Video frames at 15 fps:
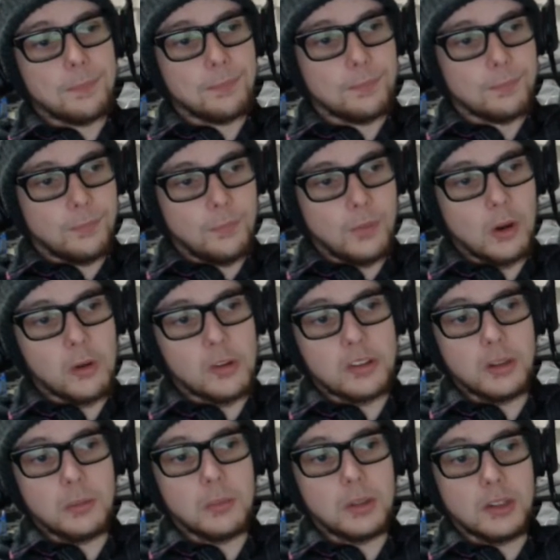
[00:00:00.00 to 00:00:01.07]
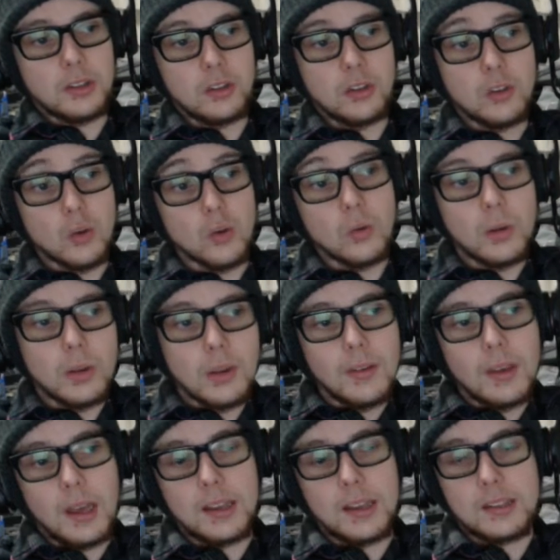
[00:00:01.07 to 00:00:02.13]
very similar to
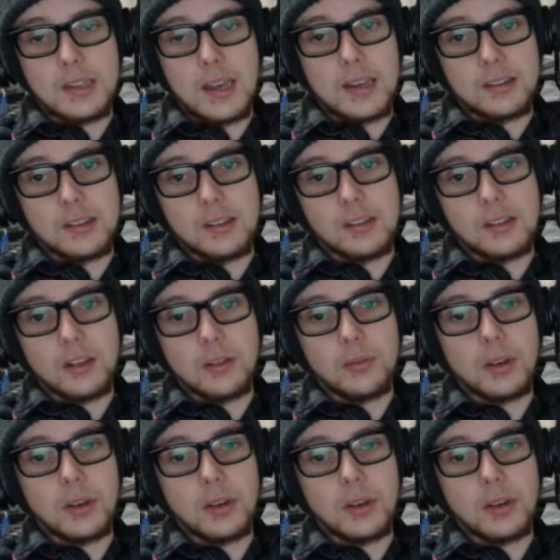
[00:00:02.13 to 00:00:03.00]
assassins of